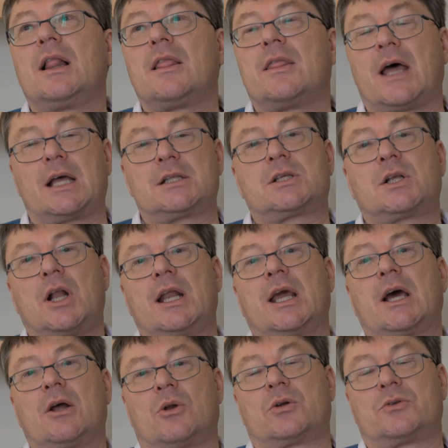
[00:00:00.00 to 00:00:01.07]
that's
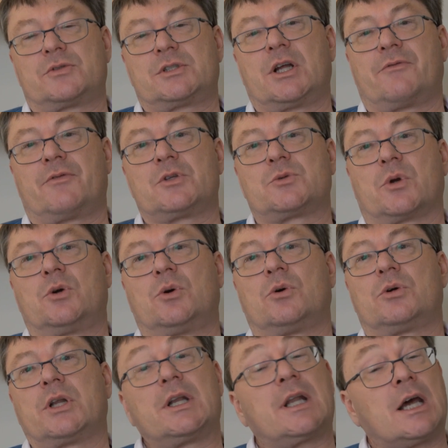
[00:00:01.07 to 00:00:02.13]
clearly how a lot of stuff is
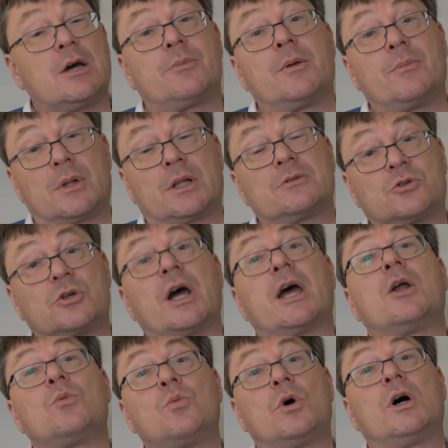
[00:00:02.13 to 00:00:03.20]
recorded and how people
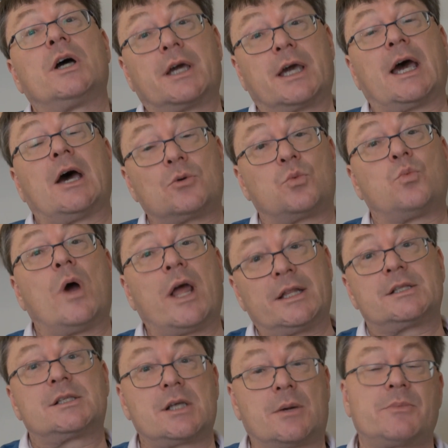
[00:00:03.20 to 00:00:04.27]
try and work out
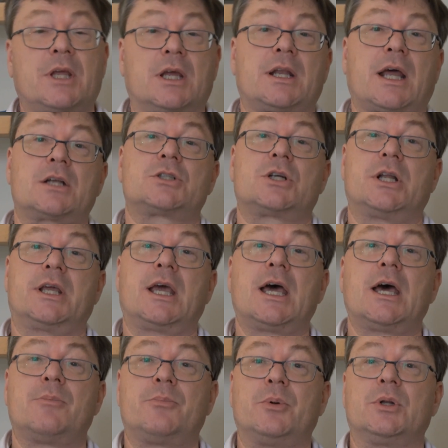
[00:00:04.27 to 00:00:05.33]
when something had actually
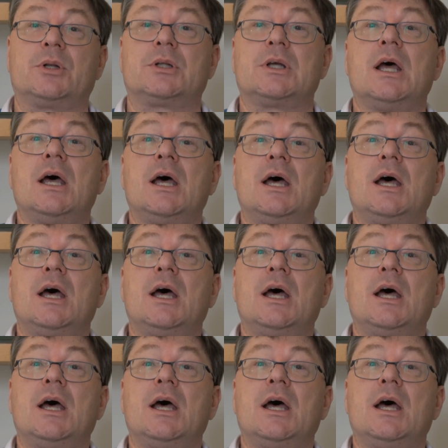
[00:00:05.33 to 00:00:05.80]
happened.